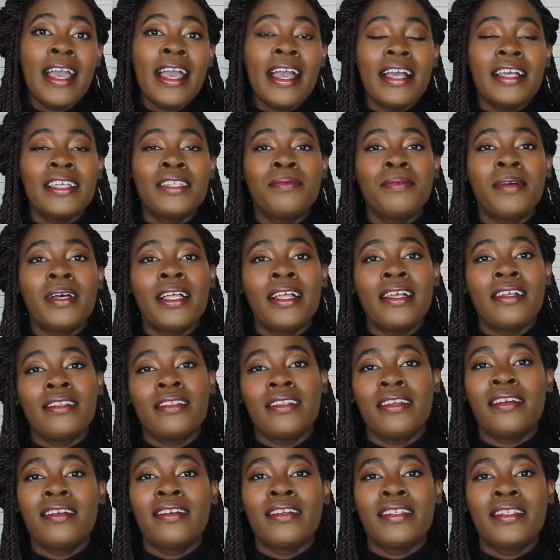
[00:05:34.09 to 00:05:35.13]
as well as
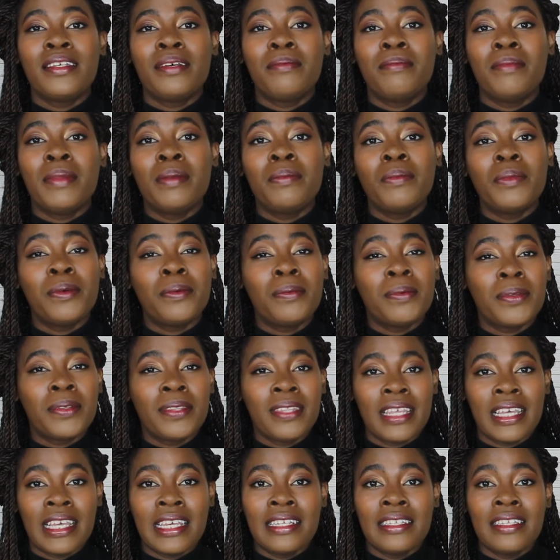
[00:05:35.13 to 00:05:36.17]
there are some memorable
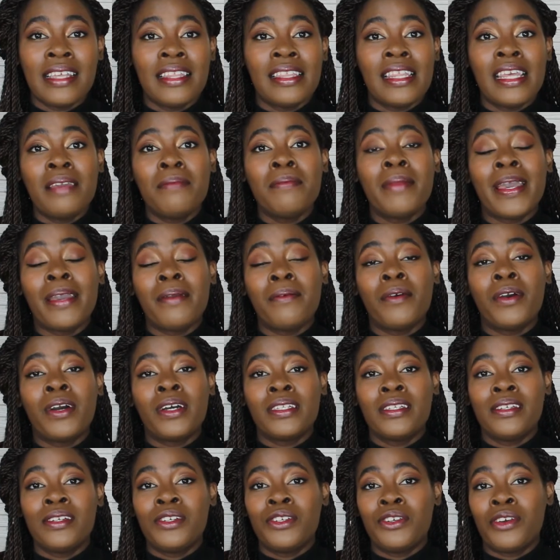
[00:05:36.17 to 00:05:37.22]
things that they may
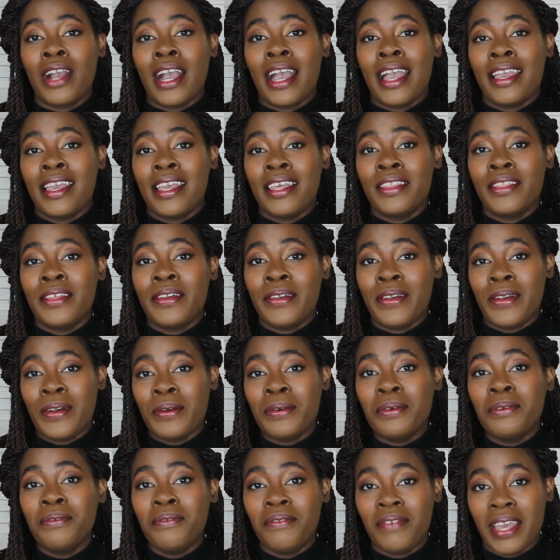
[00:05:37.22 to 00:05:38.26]
want to try in their
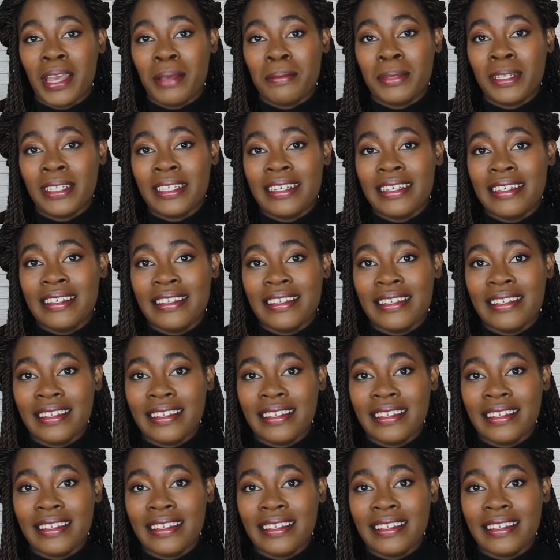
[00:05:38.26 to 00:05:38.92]
own families.